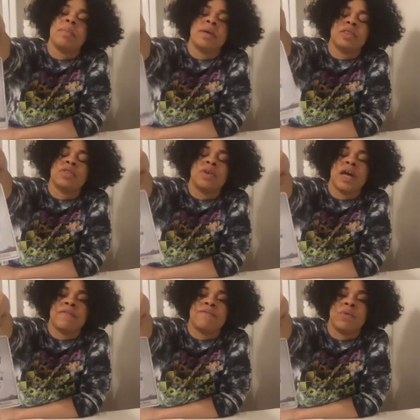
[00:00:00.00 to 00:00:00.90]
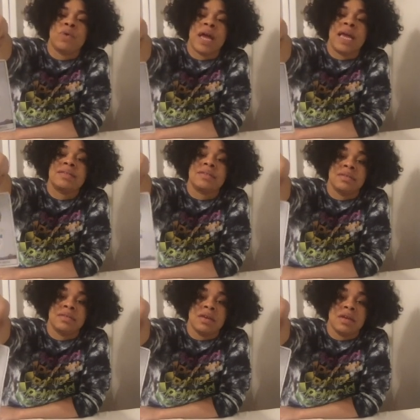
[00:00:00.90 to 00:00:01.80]
3 out of 4
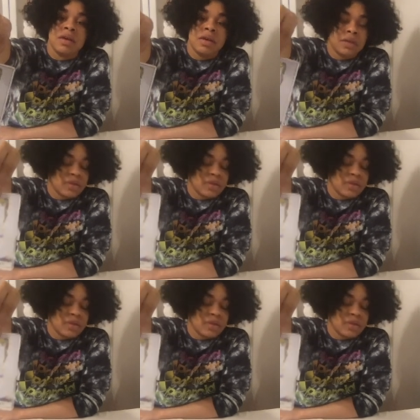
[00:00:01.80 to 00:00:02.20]
aces so